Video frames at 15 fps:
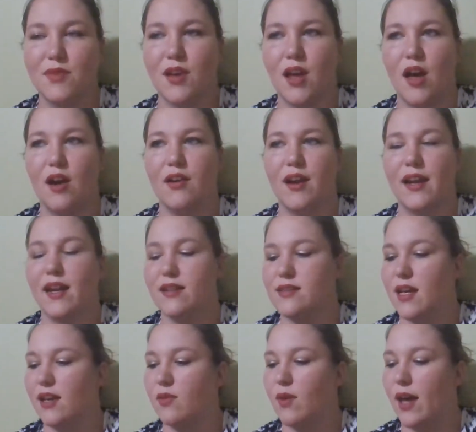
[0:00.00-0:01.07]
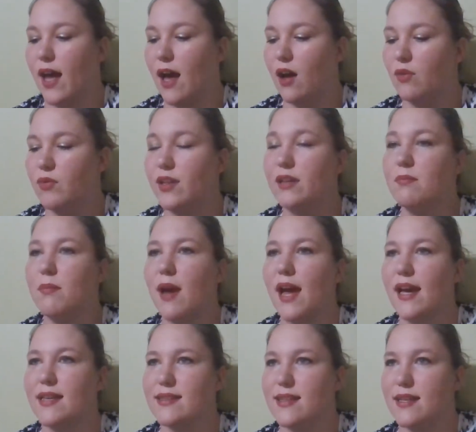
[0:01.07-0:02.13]
All right, I'll tell you what. I'll read
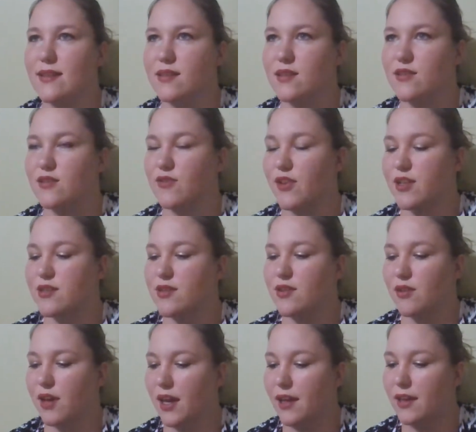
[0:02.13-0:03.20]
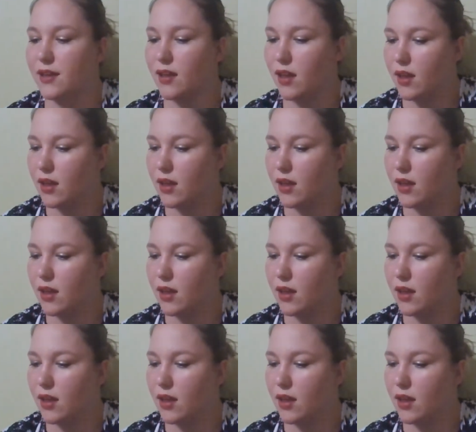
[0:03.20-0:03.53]
my sentence first, okay?